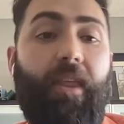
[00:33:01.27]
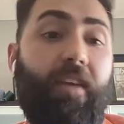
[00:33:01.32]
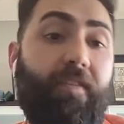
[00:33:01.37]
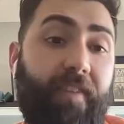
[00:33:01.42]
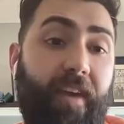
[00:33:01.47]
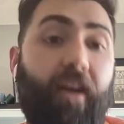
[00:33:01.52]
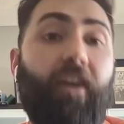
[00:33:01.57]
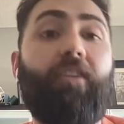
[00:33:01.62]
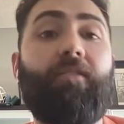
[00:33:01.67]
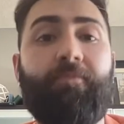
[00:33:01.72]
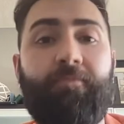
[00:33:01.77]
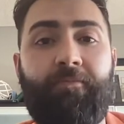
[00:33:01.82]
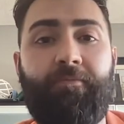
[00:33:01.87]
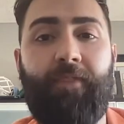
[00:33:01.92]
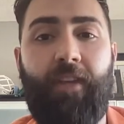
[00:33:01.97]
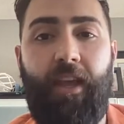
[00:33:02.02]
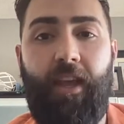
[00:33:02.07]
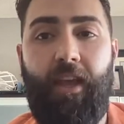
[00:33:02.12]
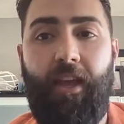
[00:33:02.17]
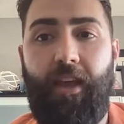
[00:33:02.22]
They fail.
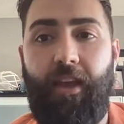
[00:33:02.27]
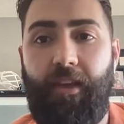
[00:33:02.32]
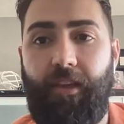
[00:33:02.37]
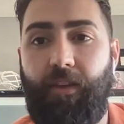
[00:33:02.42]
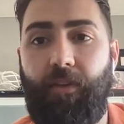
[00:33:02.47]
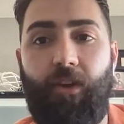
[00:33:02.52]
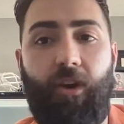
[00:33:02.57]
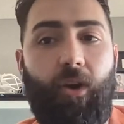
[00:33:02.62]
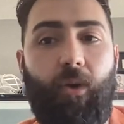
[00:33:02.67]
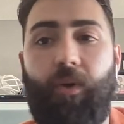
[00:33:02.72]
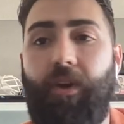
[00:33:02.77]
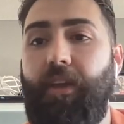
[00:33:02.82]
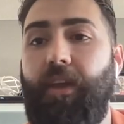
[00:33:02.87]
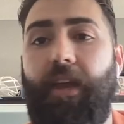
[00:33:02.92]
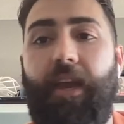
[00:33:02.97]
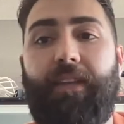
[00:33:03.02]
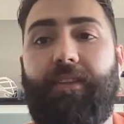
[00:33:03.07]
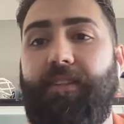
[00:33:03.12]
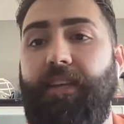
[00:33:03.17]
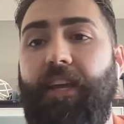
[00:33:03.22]

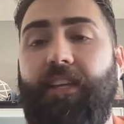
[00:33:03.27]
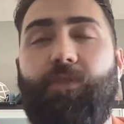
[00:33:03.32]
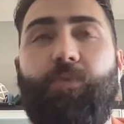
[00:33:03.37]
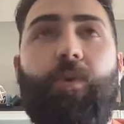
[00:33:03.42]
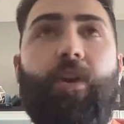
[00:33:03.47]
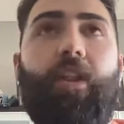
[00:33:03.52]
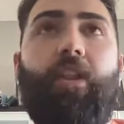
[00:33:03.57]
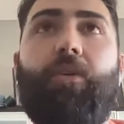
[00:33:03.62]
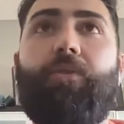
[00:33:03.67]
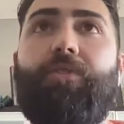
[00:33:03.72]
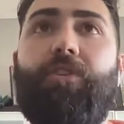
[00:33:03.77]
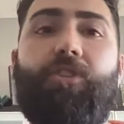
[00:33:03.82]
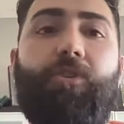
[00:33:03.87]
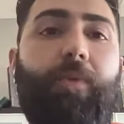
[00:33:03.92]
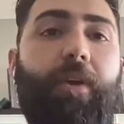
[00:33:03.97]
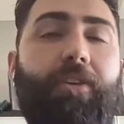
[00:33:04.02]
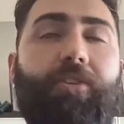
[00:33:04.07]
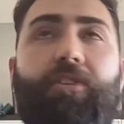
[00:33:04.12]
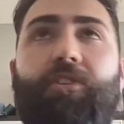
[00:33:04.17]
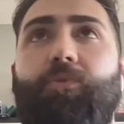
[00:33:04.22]
It's one of those
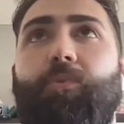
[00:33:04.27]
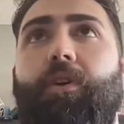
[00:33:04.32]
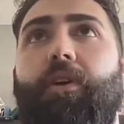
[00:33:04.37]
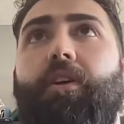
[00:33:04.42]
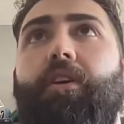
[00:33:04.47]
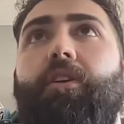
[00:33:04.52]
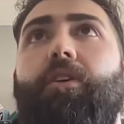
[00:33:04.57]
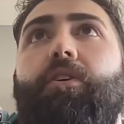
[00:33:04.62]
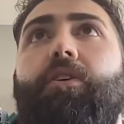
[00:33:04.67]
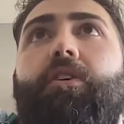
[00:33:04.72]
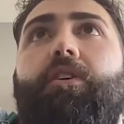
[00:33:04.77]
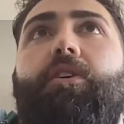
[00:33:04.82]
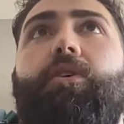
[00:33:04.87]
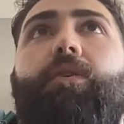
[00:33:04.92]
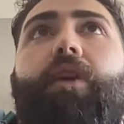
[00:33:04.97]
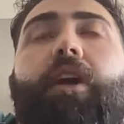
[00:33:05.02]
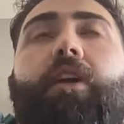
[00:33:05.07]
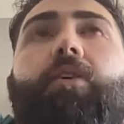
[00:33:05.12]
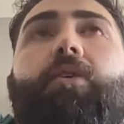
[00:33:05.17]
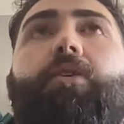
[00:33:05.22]
situations where
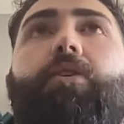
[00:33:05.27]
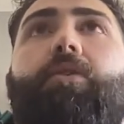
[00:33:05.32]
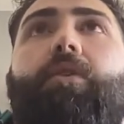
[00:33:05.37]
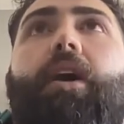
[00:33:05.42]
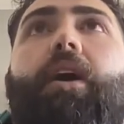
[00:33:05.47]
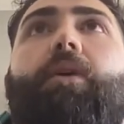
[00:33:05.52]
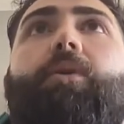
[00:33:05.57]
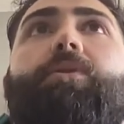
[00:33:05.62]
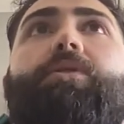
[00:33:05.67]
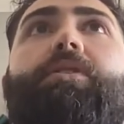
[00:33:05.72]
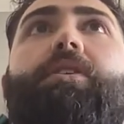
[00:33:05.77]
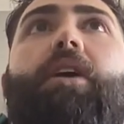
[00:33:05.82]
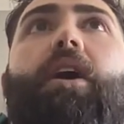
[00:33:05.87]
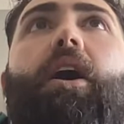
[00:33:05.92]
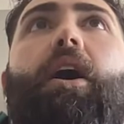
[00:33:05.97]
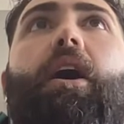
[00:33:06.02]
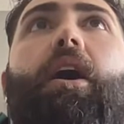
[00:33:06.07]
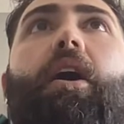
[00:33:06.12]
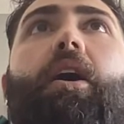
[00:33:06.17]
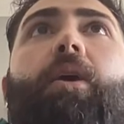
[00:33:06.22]
you're in or you're out.
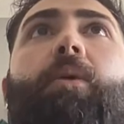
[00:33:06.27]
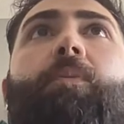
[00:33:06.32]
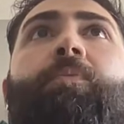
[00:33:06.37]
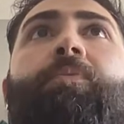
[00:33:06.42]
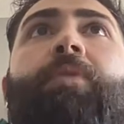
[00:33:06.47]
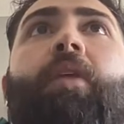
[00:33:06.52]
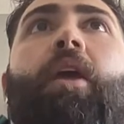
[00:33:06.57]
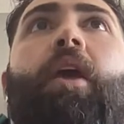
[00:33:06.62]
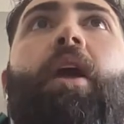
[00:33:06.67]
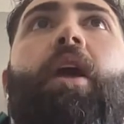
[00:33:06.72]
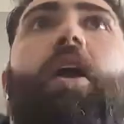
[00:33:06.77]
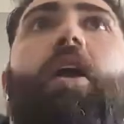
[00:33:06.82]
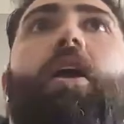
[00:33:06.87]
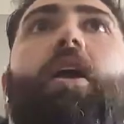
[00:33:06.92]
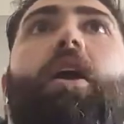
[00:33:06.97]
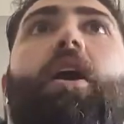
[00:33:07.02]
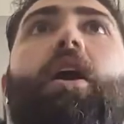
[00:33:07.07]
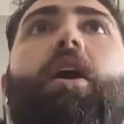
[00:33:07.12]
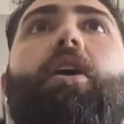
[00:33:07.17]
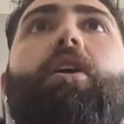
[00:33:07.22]

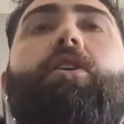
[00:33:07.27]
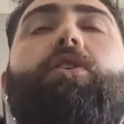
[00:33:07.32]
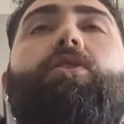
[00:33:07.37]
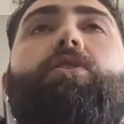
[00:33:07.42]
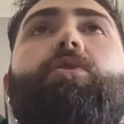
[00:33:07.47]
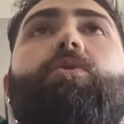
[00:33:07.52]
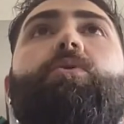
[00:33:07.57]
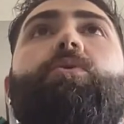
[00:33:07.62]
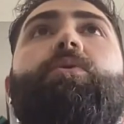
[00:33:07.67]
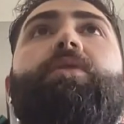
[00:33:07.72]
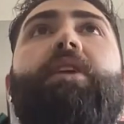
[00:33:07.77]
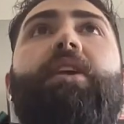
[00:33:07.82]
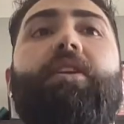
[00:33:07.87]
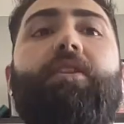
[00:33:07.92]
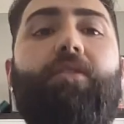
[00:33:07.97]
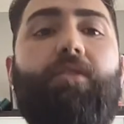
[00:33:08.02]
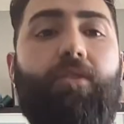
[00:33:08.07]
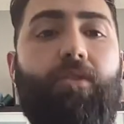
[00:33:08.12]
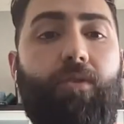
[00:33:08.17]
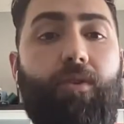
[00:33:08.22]
You
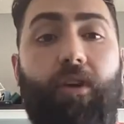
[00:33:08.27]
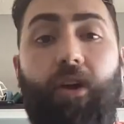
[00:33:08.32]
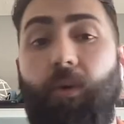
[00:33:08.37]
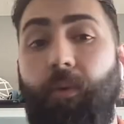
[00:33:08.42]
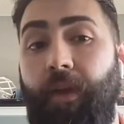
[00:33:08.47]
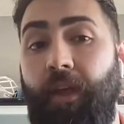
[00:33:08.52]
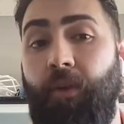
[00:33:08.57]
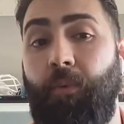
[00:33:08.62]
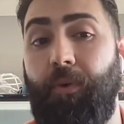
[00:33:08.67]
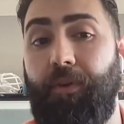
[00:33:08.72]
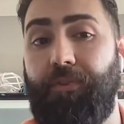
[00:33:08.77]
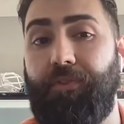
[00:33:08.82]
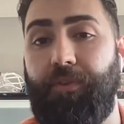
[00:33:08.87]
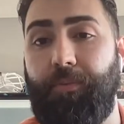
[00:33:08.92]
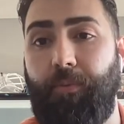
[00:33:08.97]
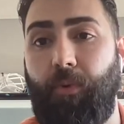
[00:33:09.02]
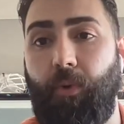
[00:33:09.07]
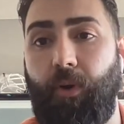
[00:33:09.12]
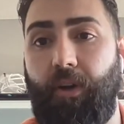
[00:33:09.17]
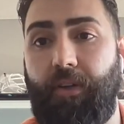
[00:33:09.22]
need to go in with
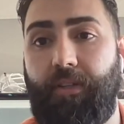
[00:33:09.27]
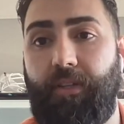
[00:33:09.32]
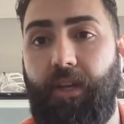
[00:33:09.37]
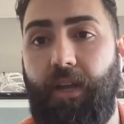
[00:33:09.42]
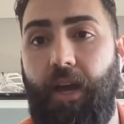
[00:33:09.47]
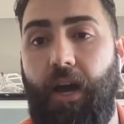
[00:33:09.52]
support.